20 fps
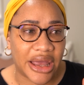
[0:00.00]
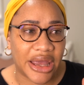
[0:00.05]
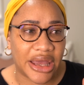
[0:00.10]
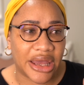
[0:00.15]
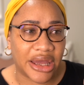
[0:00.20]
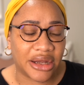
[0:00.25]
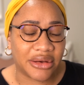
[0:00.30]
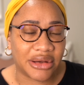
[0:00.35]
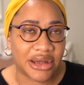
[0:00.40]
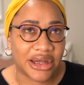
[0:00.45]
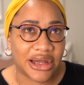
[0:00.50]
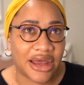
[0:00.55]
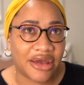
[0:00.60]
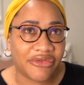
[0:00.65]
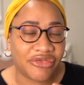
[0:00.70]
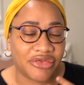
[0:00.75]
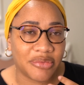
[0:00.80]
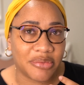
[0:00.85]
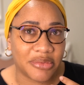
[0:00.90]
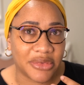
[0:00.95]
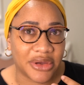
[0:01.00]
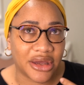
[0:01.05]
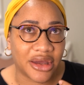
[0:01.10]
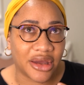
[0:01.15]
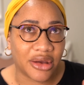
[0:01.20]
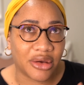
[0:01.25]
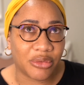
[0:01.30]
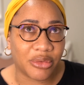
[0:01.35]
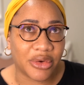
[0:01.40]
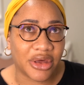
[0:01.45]
it left
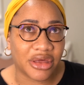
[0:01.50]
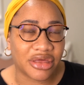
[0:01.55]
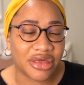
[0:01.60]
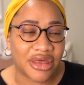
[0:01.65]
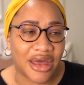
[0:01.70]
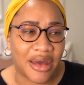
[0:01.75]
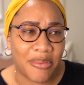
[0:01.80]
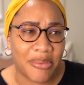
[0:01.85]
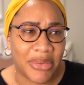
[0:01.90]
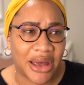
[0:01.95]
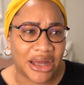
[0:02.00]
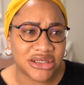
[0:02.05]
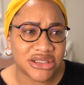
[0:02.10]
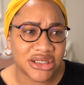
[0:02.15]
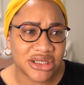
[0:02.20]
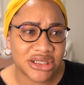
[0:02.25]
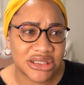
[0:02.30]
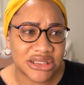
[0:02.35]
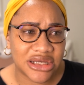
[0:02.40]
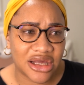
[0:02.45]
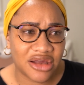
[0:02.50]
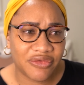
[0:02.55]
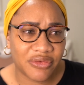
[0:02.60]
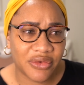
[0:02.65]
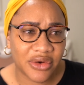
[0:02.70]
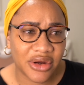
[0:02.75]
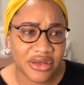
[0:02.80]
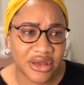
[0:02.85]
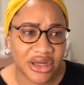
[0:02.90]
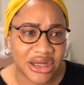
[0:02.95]
me with a battered
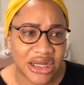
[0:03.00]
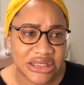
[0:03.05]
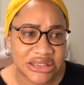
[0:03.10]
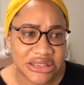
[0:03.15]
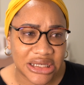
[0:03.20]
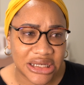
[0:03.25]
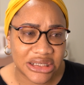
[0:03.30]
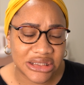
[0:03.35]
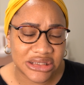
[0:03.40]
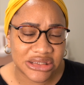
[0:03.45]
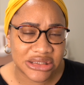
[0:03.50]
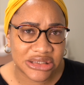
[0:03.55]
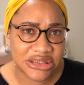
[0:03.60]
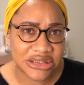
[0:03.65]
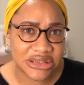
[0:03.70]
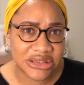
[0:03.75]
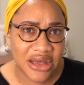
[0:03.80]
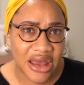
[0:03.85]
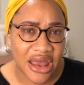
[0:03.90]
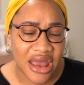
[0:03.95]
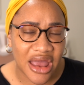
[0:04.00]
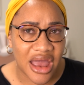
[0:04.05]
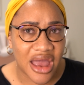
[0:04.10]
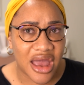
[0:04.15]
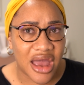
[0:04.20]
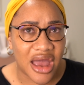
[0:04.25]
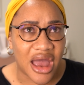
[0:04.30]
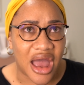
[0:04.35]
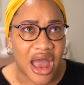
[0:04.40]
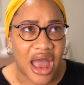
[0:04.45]
self-worth, in a sense,
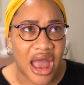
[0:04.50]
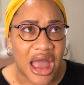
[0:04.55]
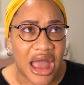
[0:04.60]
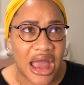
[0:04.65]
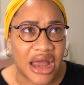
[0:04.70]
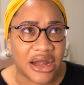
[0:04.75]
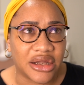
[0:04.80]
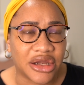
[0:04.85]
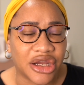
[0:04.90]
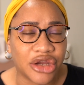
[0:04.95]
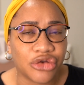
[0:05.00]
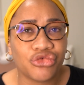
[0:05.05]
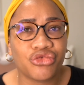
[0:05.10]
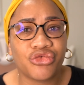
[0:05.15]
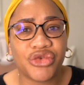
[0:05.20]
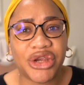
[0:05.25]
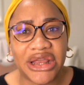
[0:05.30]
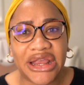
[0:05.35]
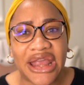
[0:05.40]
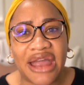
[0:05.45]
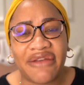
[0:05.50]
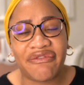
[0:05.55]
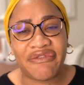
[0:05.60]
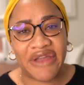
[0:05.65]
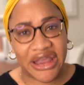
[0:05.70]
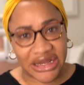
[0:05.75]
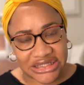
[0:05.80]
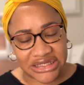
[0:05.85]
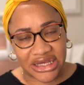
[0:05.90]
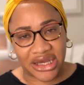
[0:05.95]
and it really
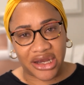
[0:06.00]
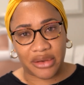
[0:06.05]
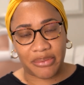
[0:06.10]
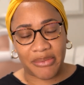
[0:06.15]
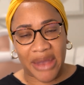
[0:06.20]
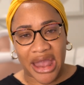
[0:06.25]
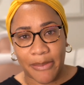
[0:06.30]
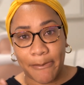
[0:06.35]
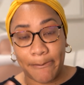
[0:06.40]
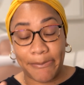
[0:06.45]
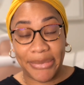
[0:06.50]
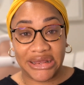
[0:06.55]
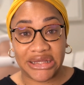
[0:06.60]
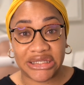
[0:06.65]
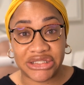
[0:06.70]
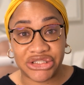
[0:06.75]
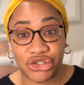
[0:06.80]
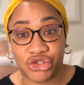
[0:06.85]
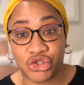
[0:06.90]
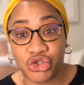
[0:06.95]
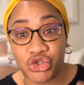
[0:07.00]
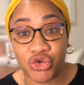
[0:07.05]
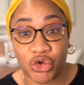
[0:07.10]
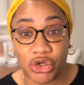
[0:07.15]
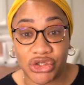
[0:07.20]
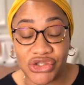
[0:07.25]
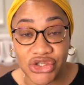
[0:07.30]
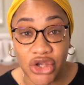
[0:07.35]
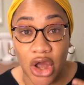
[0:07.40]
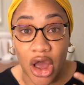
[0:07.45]
affected my ability to
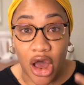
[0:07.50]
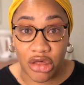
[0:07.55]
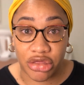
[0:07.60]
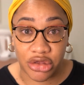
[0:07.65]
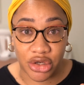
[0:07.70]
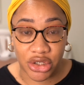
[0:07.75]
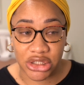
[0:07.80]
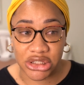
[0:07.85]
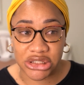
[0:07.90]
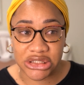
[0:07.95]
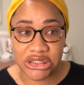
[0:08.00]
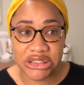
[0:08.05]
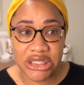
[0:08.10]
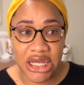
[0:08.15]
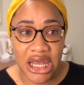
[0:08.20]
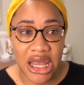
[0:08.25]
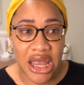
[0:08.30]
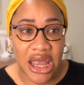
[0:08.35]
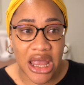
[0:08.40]
trust others.